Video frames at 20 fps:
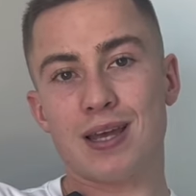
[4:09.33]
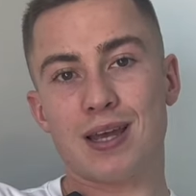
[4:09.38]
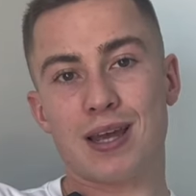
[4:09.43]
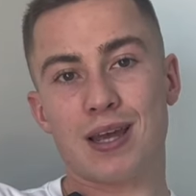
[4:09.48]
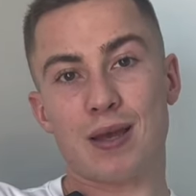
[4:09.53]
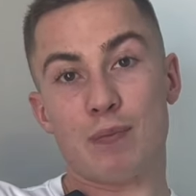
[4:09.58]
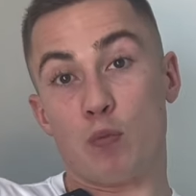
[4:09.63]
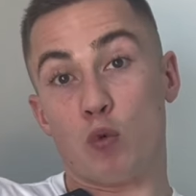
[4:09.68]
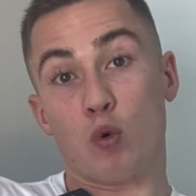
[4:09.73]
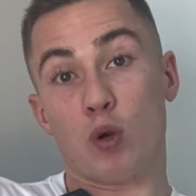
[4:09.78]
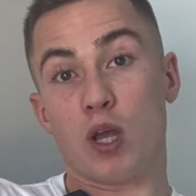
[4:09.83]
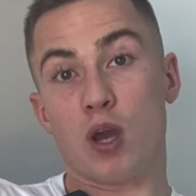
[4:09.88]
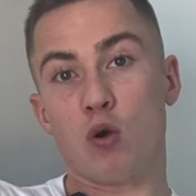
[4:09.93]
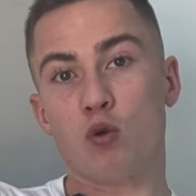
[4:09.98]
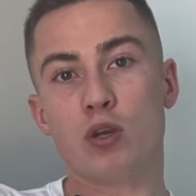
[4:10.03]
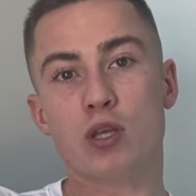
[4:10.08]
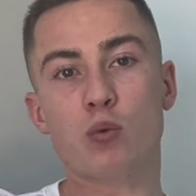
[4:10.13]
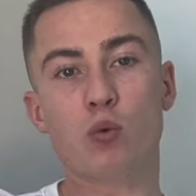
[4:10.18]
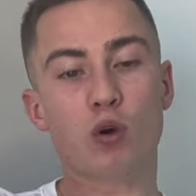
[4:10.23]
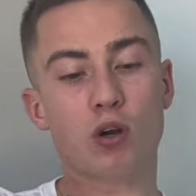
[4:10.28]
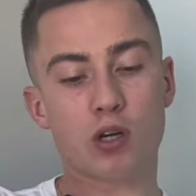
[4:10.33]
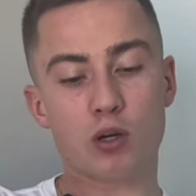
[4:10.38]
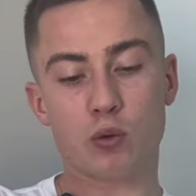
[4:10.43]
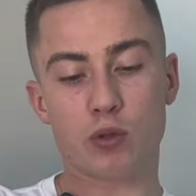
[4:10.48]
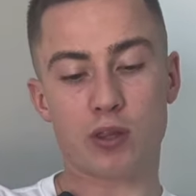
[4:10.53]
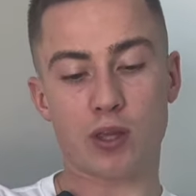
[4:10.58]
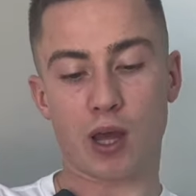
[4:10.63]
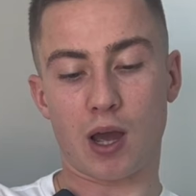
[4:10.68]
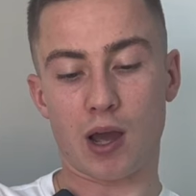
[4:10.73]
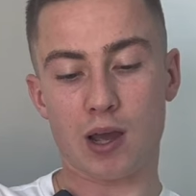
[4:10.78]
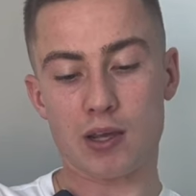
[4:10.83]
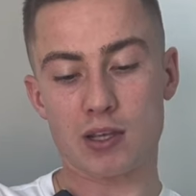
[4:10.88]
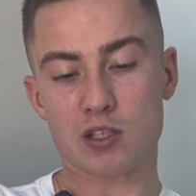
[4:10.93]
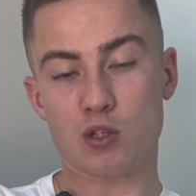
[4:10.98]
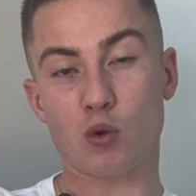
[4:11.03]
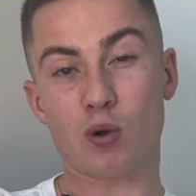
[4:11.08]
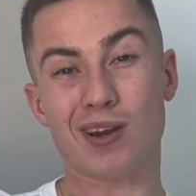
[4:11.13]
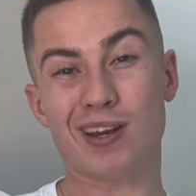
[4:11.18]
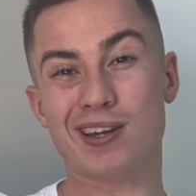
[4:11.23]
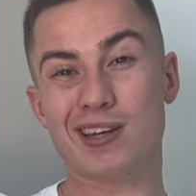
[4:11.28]
Um, we only work with the
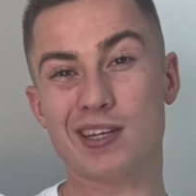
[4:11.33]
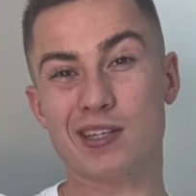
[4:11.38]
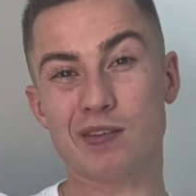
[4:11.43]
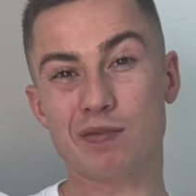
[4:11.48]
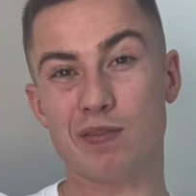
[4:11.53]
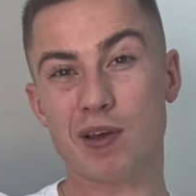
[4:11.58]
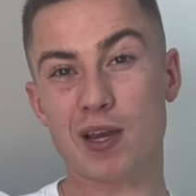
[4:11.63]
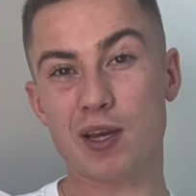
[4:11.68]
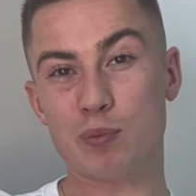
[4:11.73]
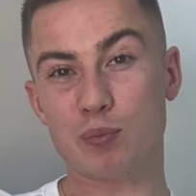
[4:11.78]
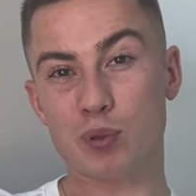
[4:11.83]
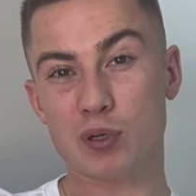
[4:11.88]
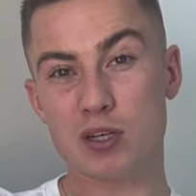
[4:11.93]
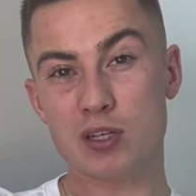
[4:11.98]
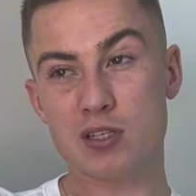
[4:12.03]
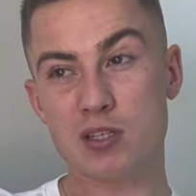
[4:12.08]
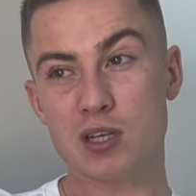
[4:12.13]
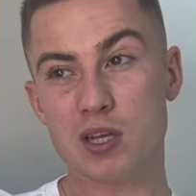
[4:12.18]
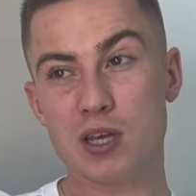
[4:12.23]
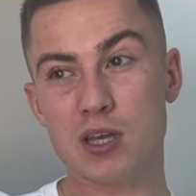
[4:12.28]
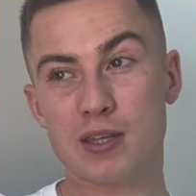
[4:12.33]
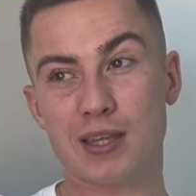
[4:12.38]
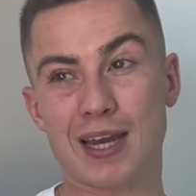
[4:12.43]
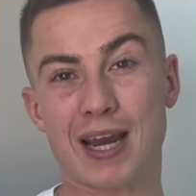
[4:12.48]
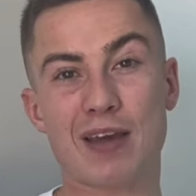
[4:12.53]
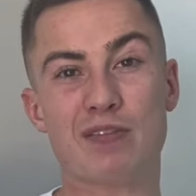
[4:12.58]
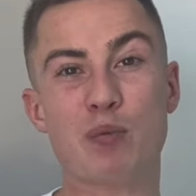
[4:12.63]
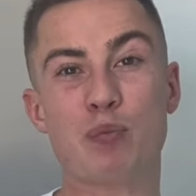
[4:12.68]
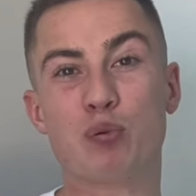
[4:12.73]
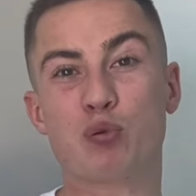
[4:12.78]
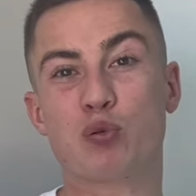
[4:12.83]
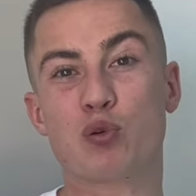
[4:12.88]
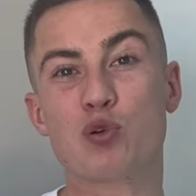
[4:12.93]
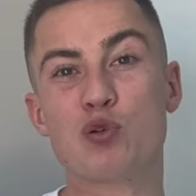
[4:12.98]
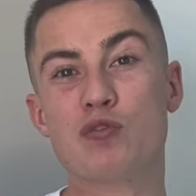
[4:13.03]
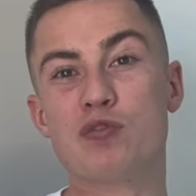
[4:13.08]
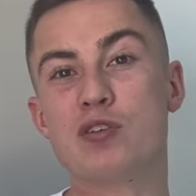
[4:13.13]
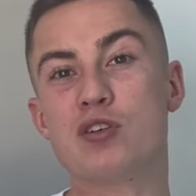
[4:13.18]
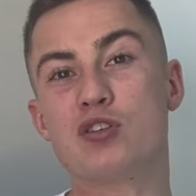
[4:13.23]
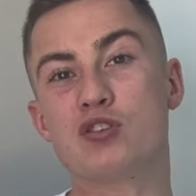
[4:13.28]
highest quality developers that have a
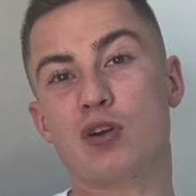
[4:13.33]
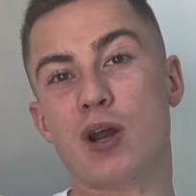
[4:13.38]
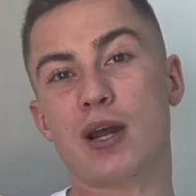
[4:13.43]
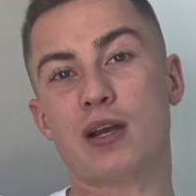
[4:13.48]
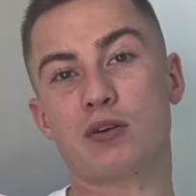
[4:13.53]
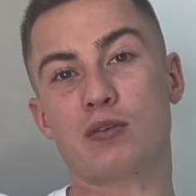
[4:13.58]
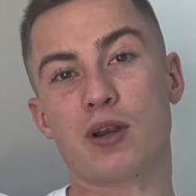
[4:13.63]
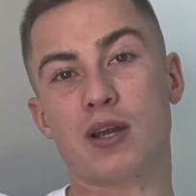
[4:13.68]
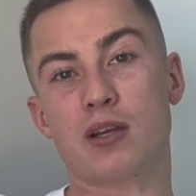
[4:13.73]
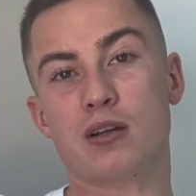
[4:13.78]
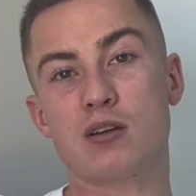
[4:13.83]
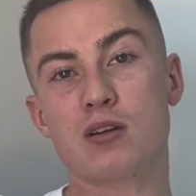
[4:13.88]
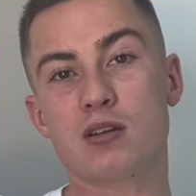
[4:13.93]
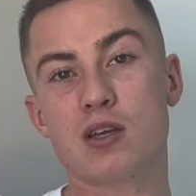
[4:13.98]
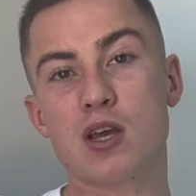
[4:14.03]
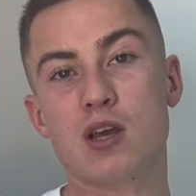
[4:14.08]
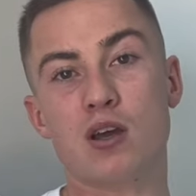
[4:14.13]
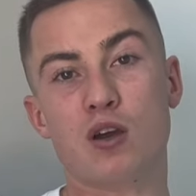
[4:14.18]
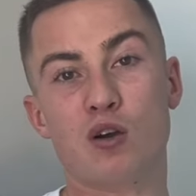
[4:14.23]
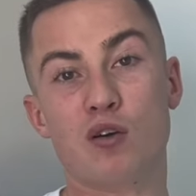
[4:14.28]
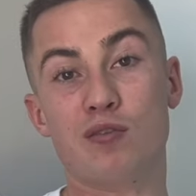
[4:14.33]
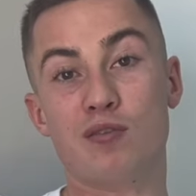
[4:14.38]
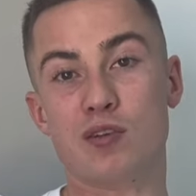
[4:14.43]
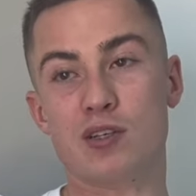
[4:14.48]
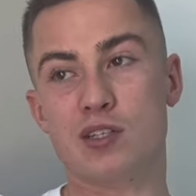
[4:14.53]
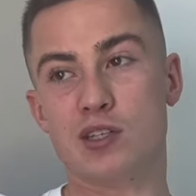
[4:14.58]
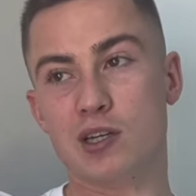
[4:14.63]
proven track record of mm-hmm.